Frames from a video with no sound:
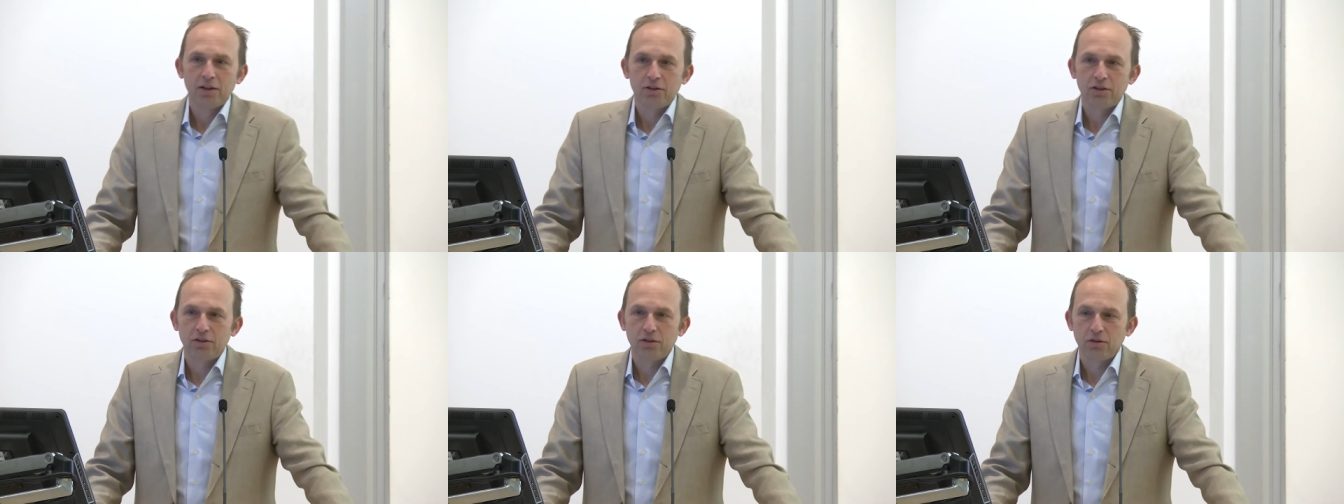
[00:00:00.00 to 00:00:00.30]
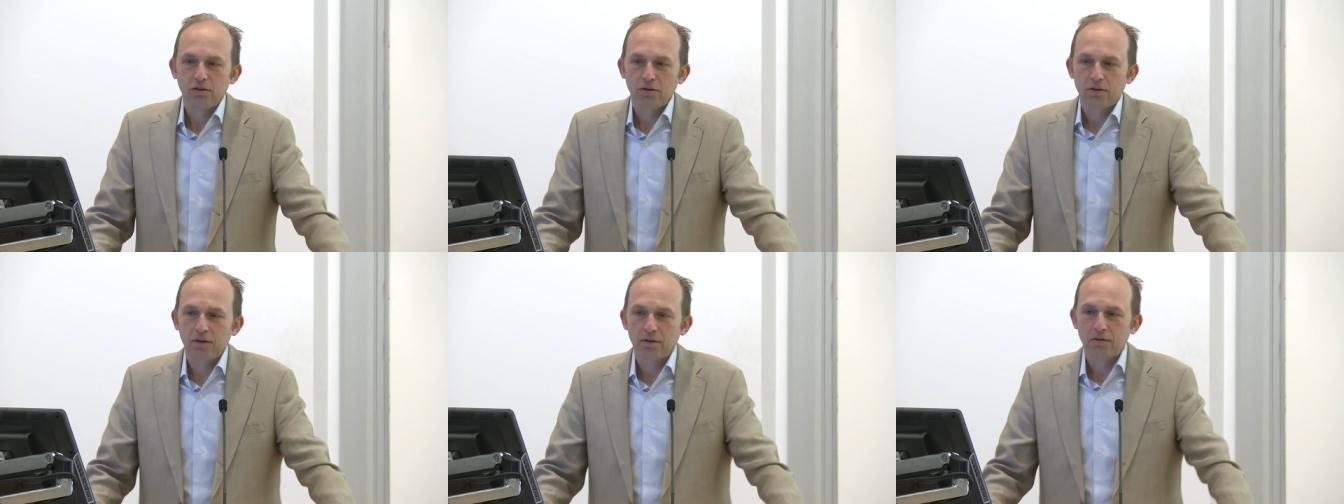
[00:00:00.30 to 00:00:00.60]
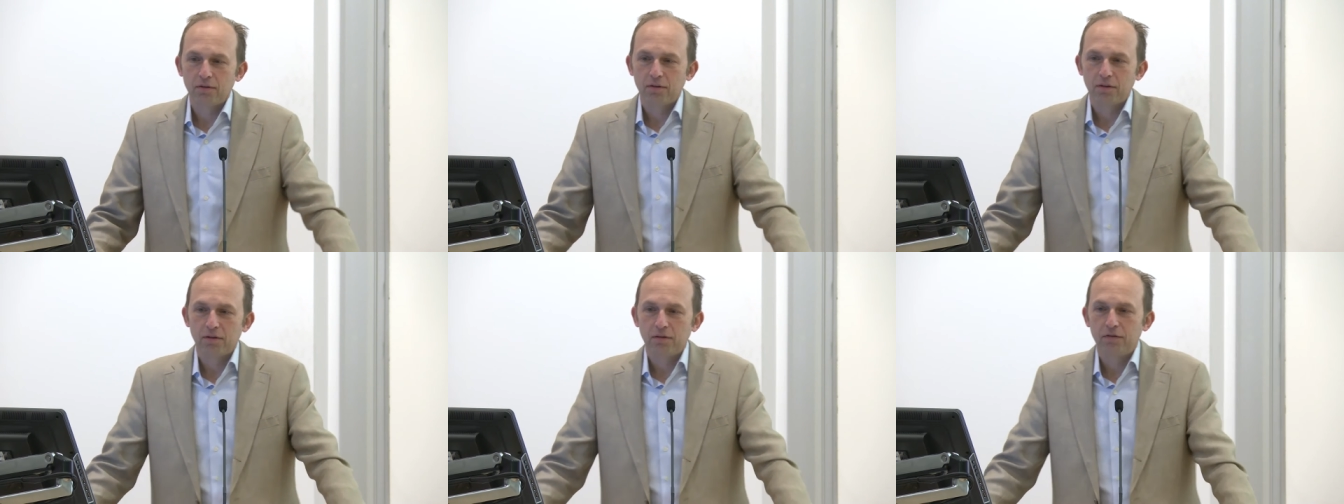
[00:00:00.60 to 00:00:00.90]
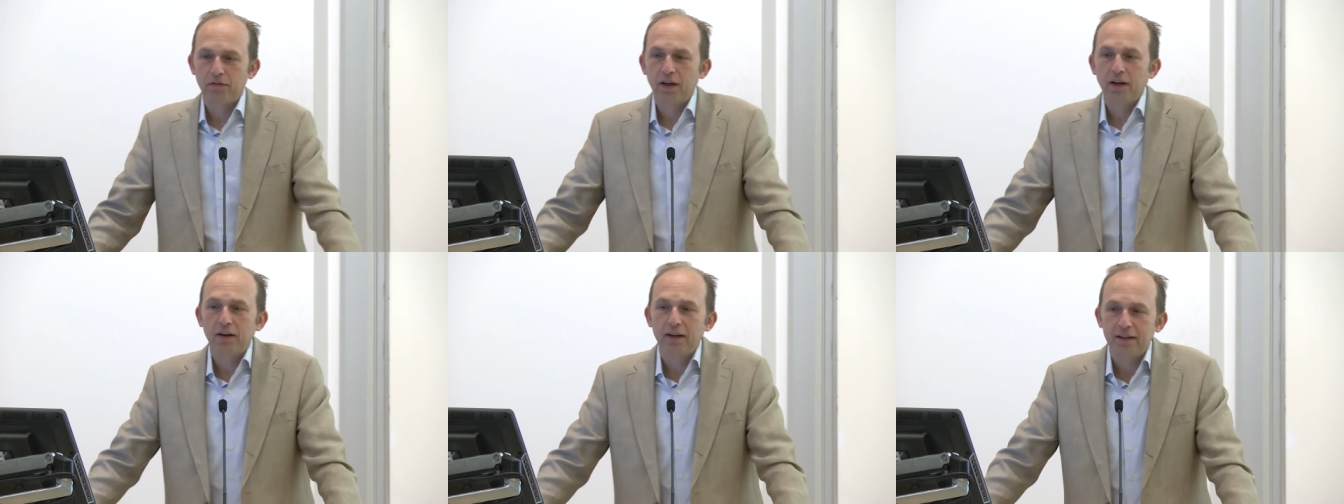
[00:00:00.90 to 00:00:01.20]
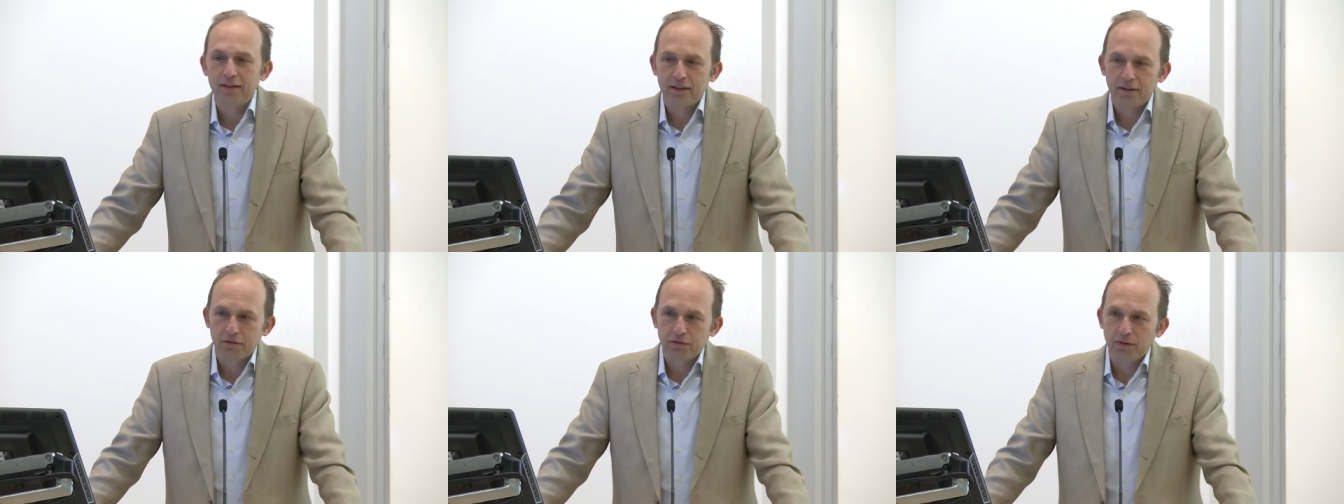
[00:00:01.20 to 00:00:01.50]
to the, the very
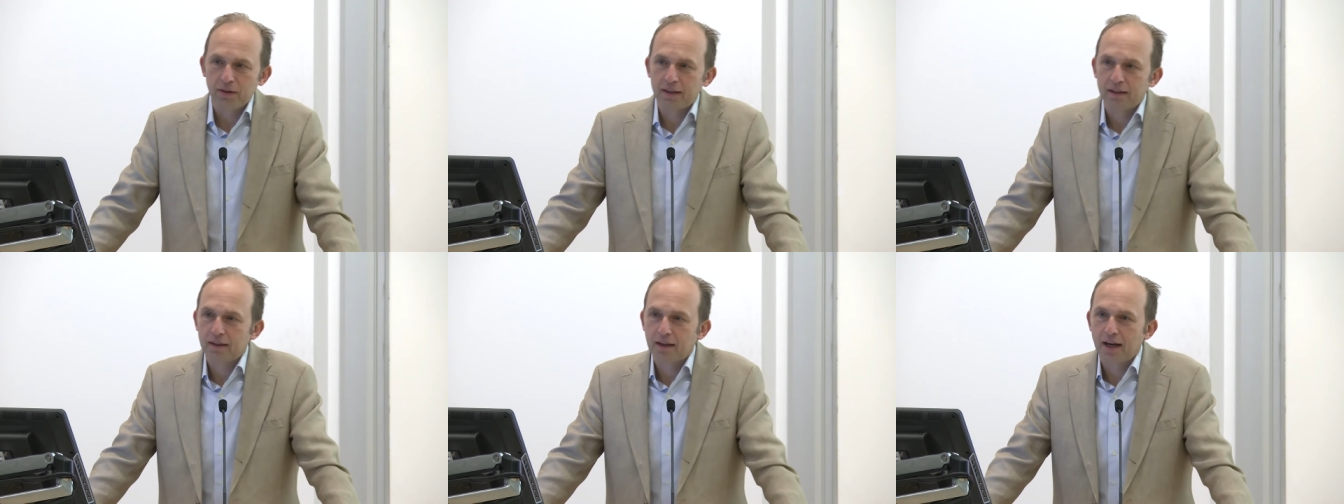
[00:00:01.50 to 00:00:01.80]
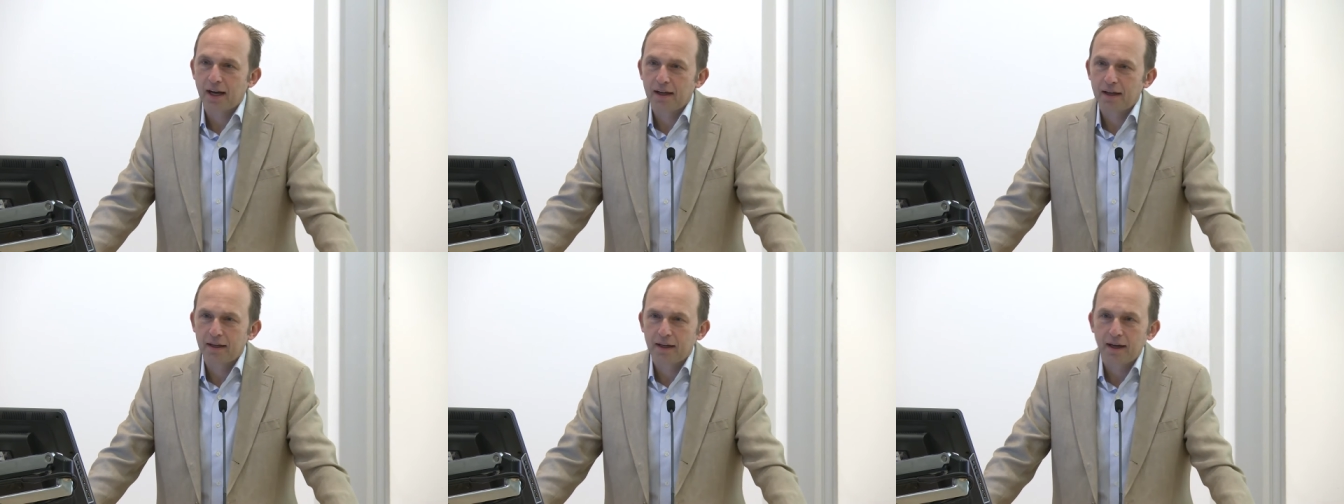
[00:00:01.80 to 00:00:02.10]
different ki